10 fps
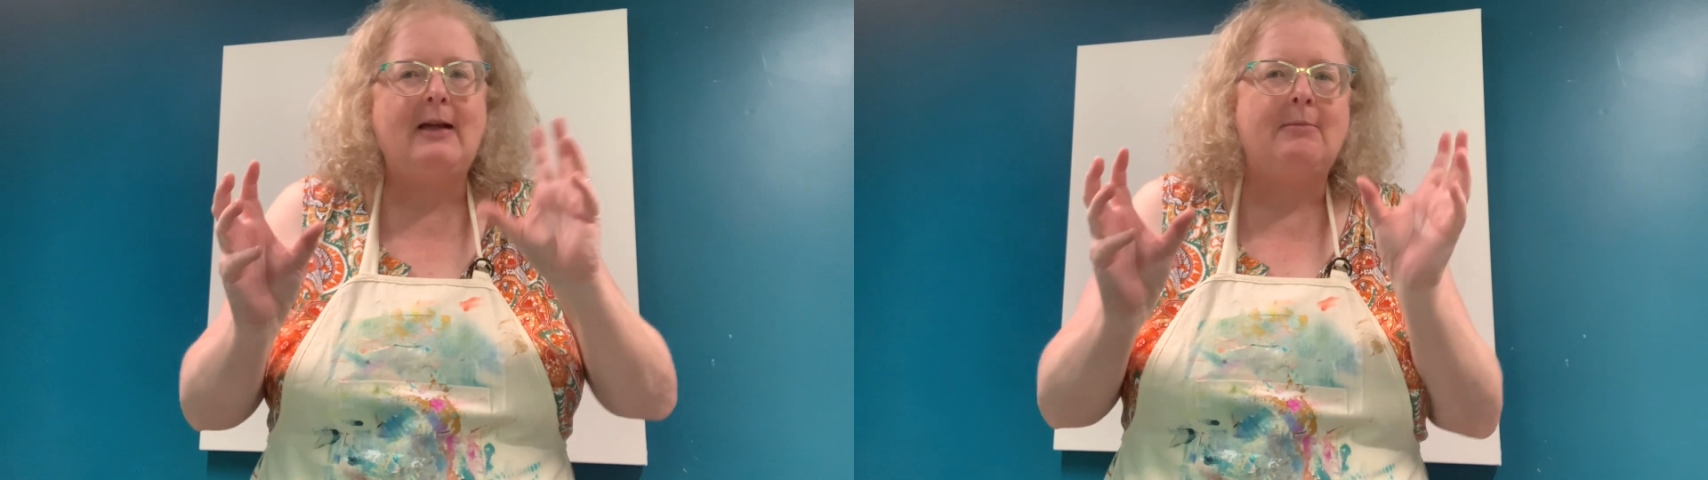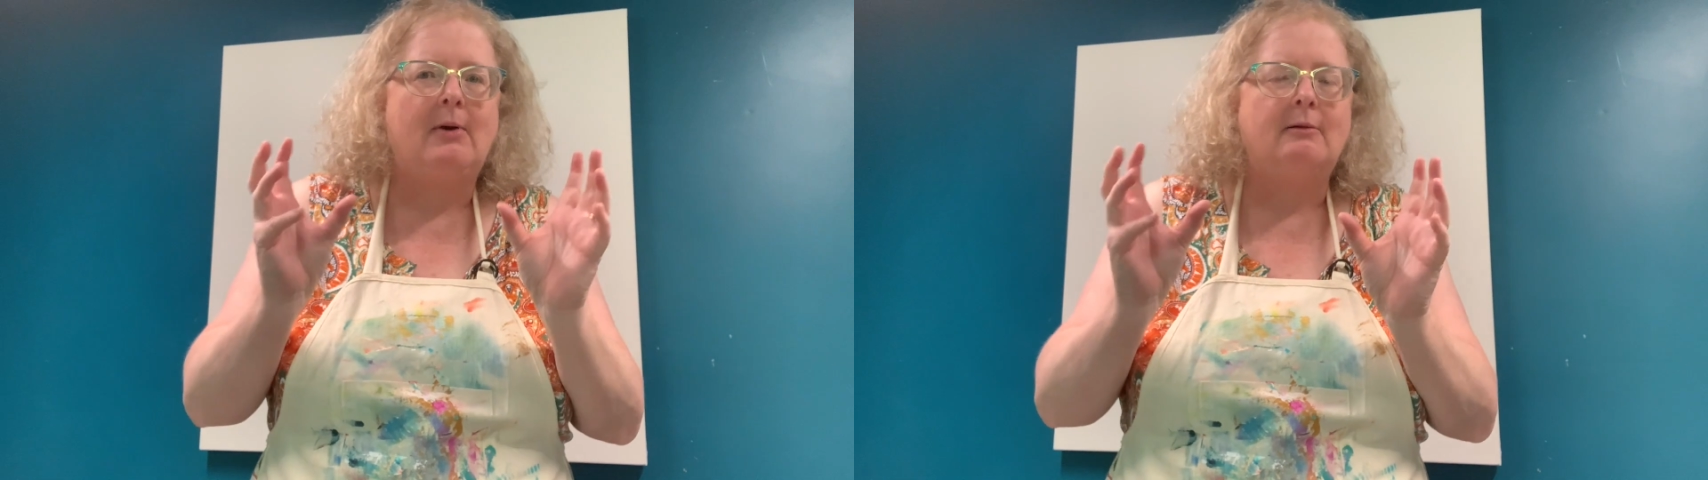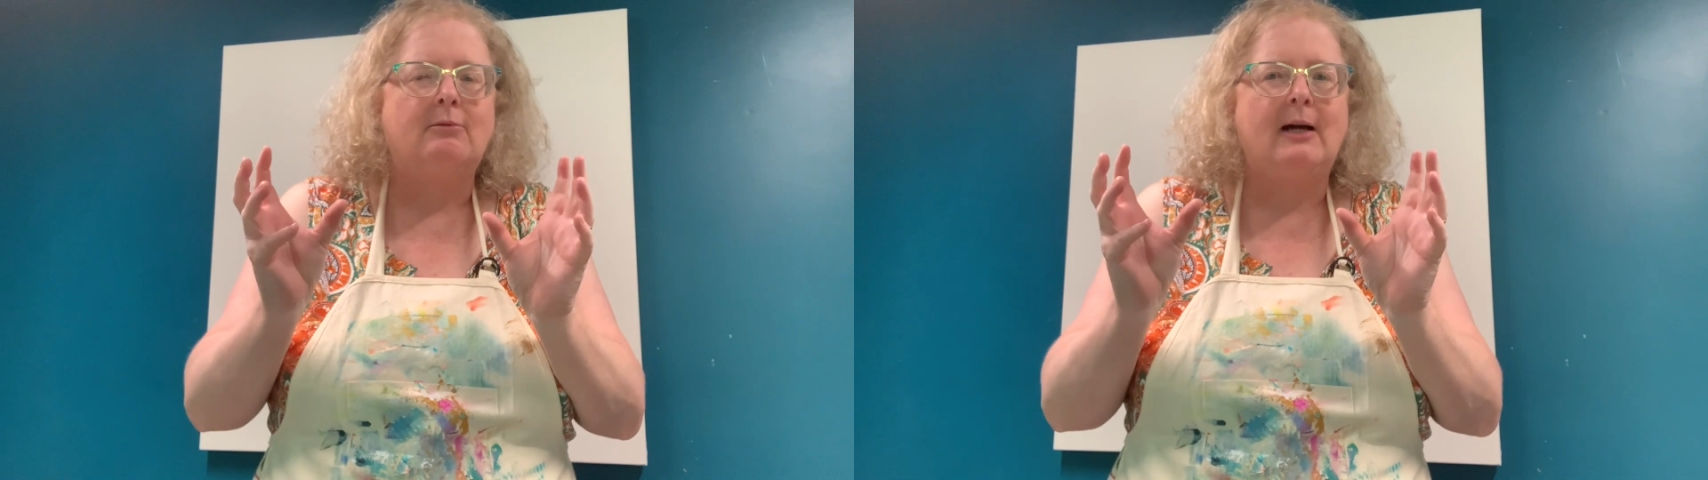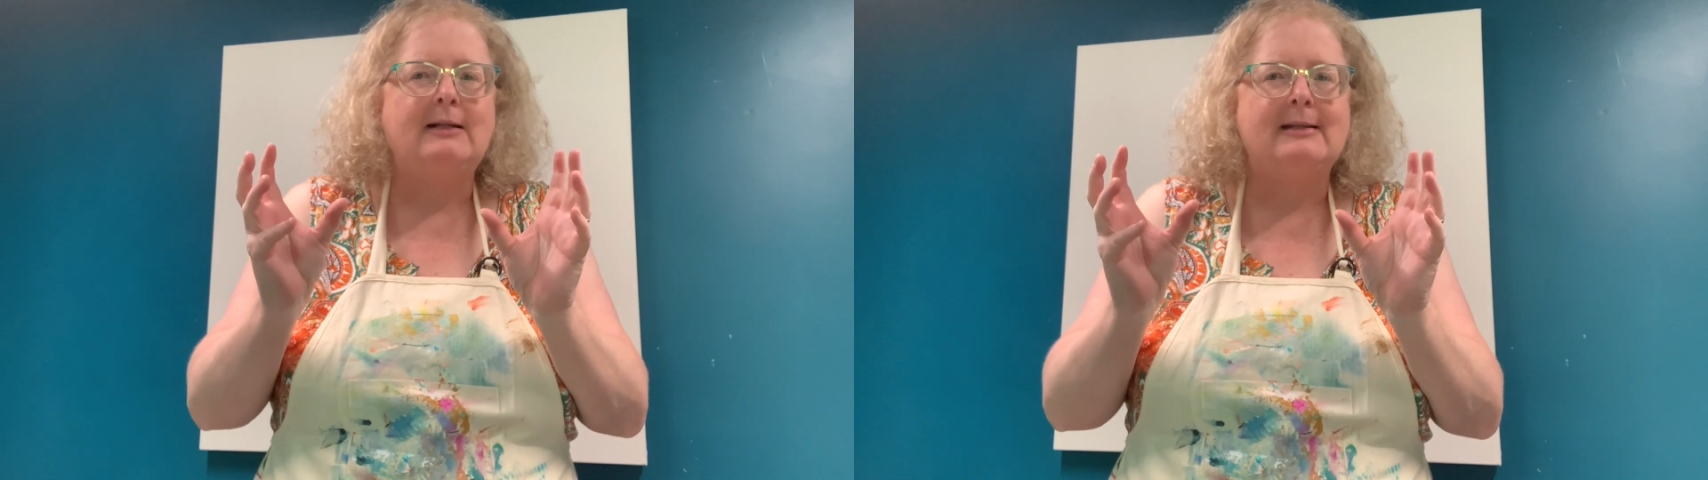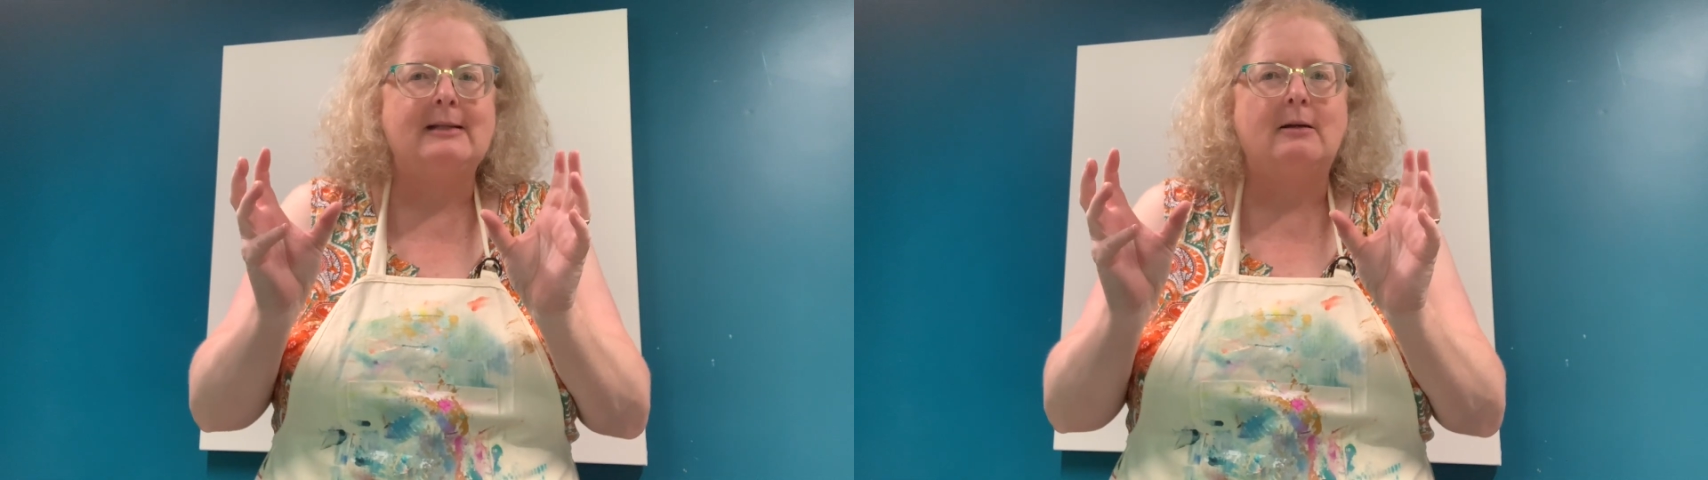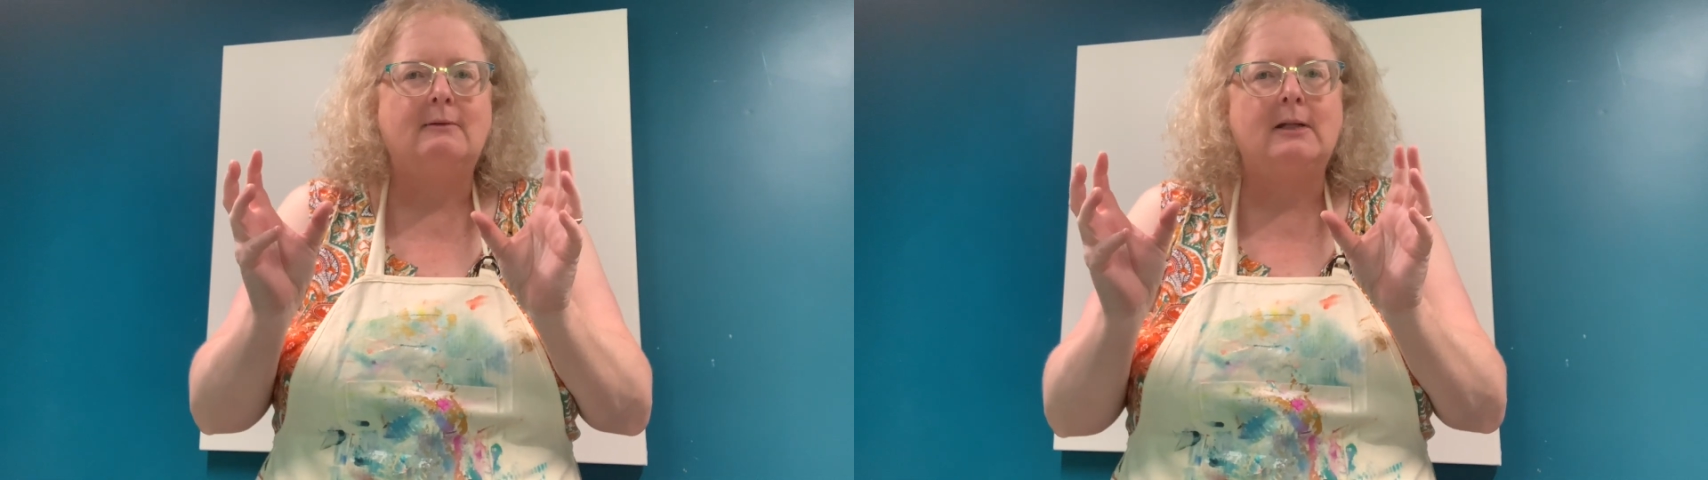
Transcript: and my writer self